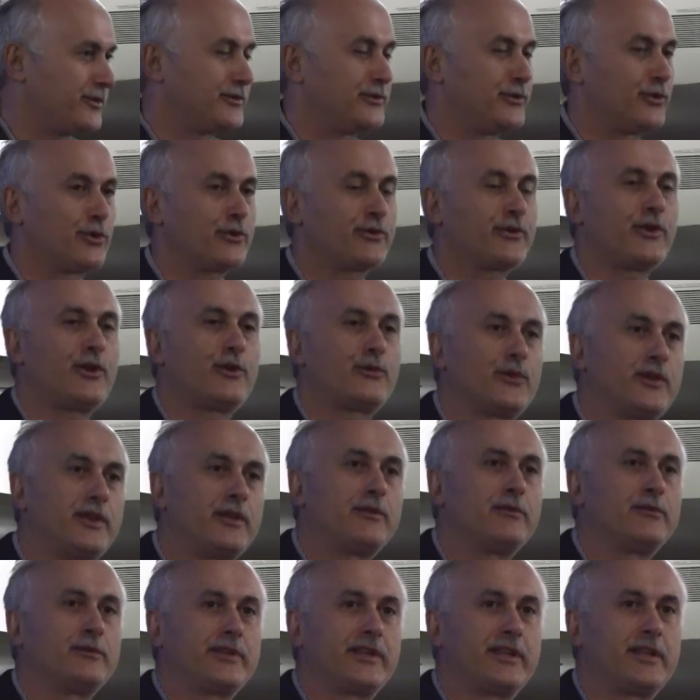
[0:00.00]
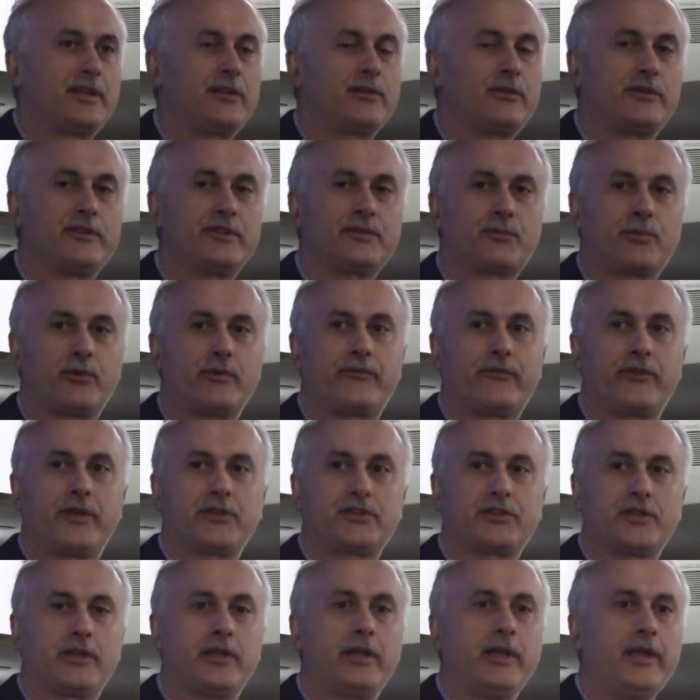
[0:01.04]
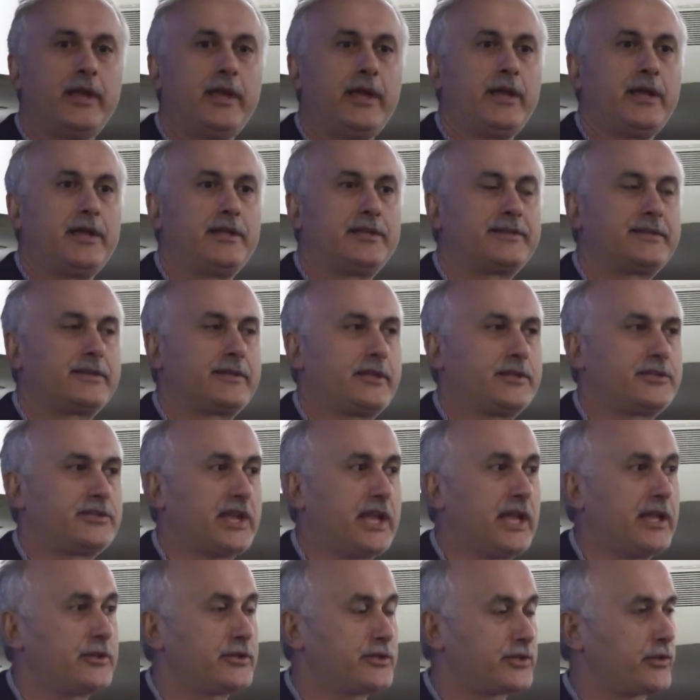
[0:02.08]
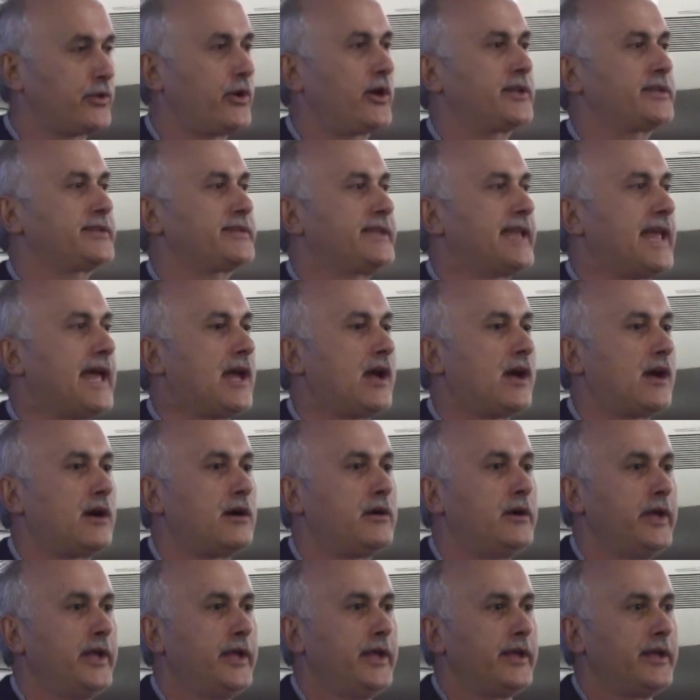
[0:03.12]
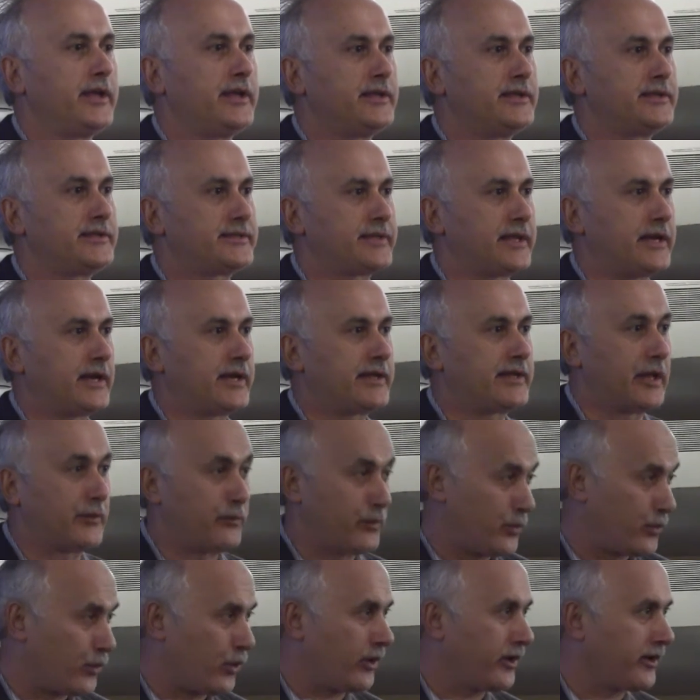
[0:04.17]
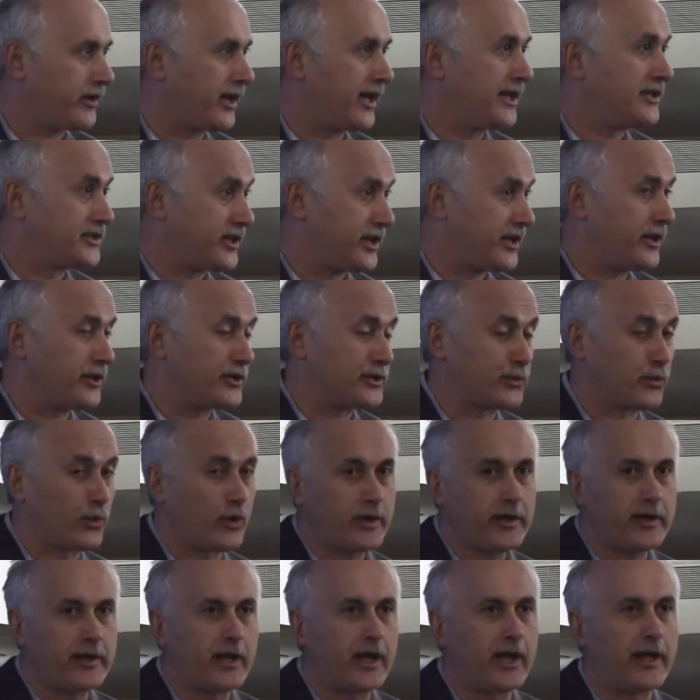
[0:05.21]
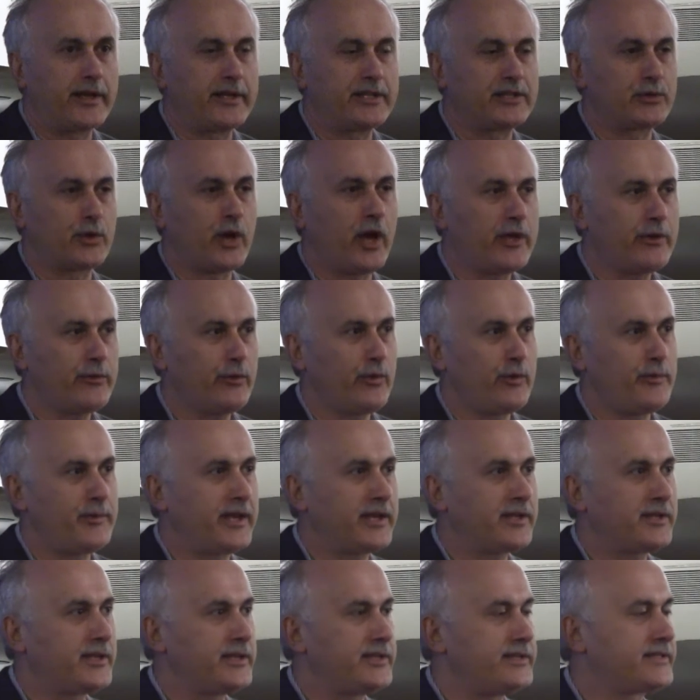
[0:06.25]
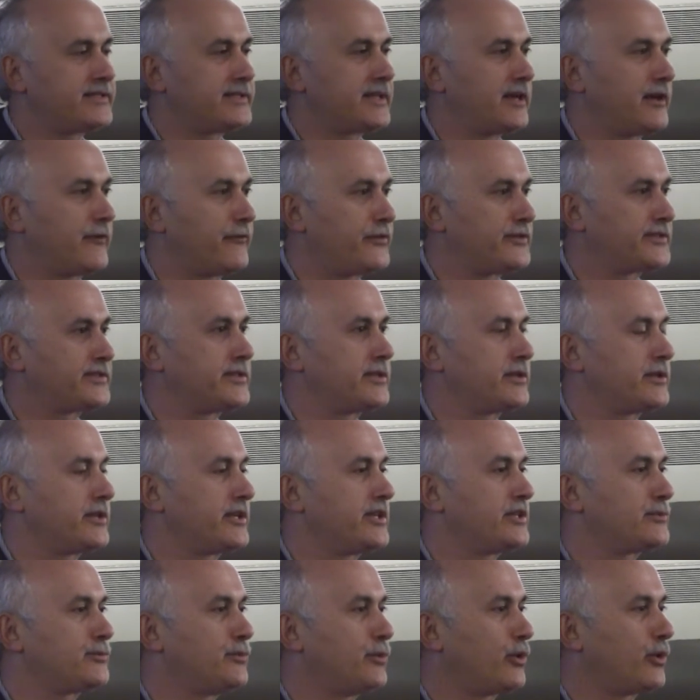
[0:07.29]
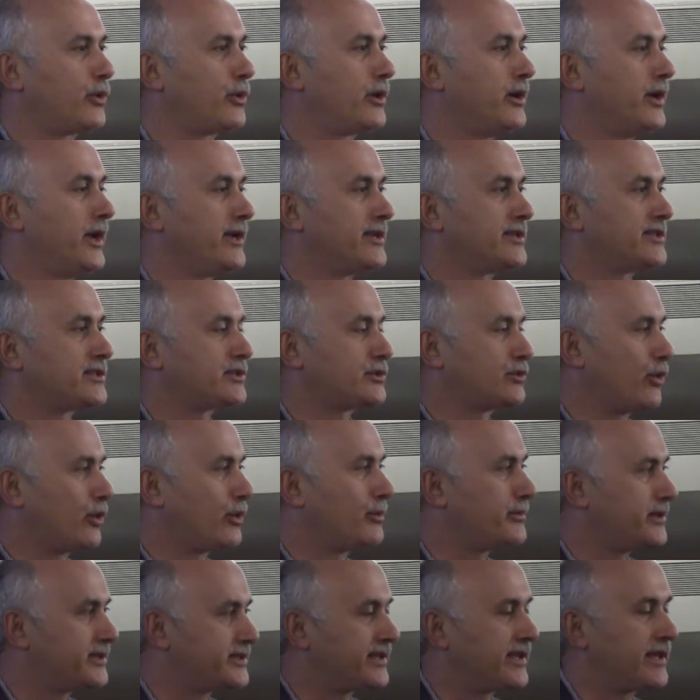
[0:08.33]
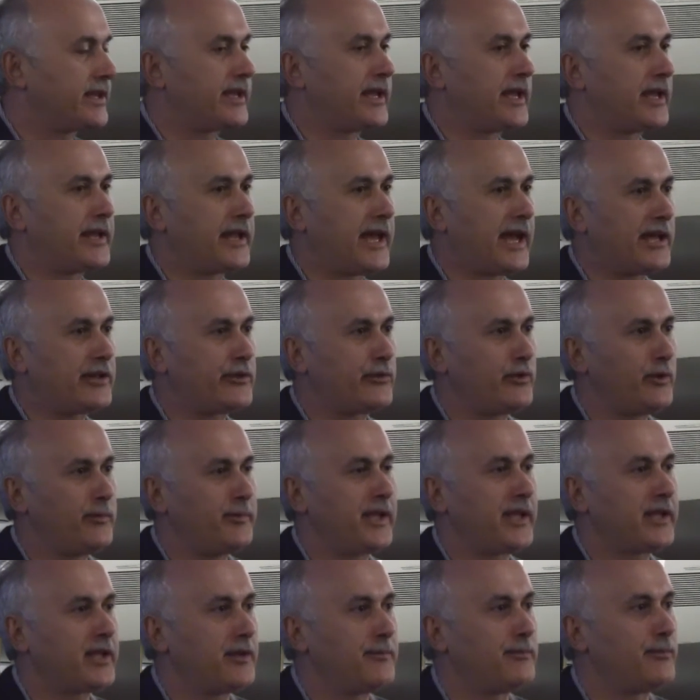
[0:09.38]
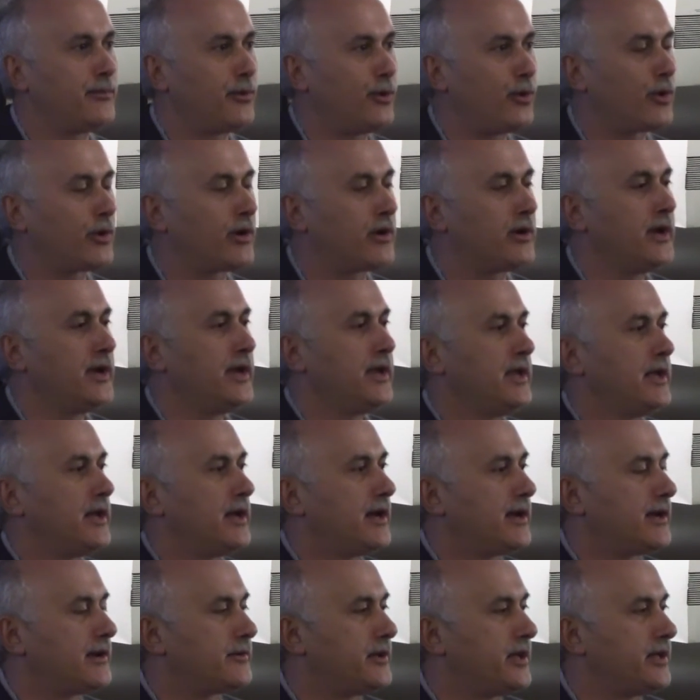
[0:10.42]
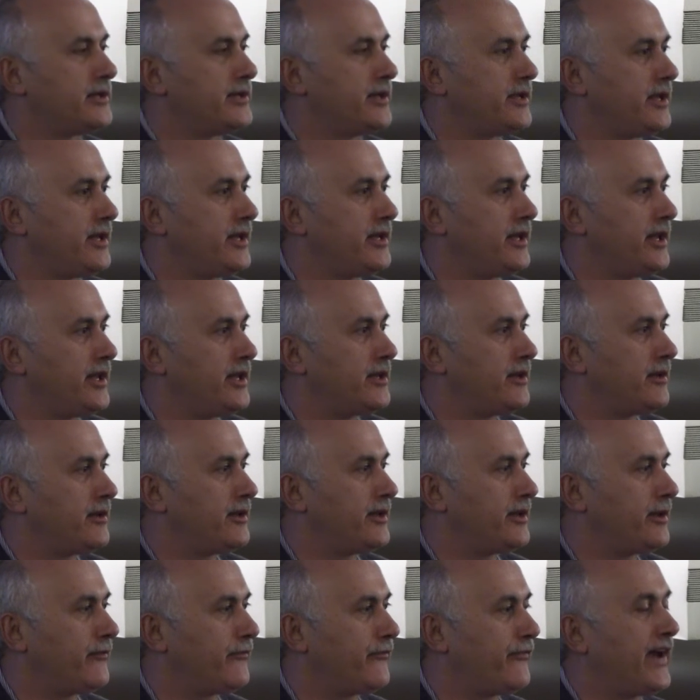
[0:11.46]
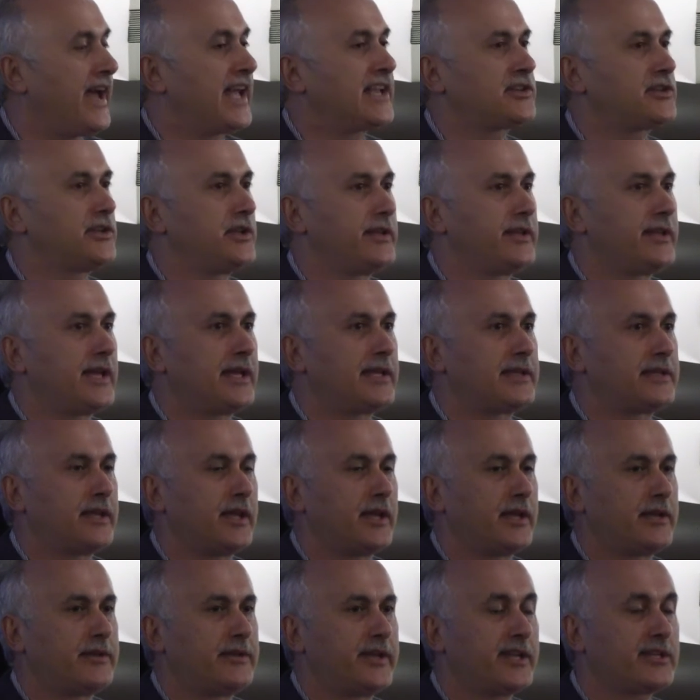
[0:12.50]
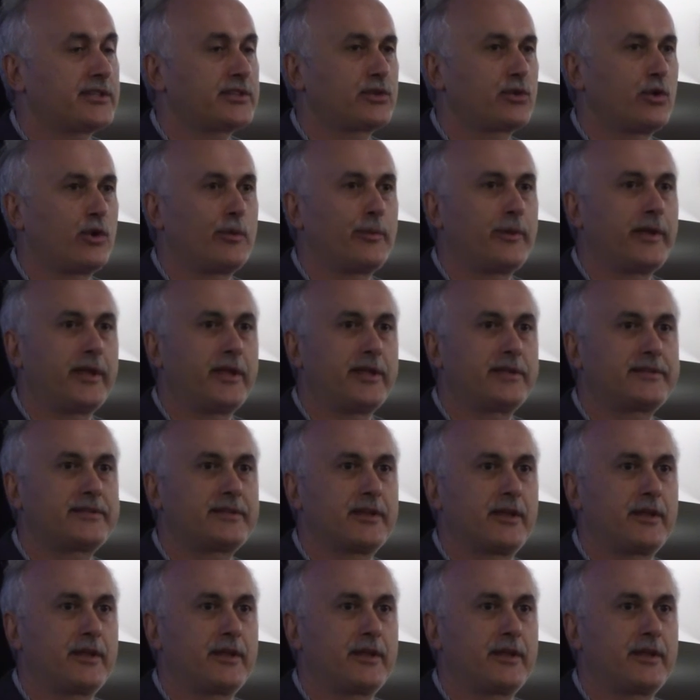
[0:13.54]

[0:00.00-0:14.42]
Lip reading: your turn when you get into this profession, is the challenge to us now is that we work on, engineers working on, is how do we make these facilities more storm resilient? How do we make them more in a fashion that the next storm hits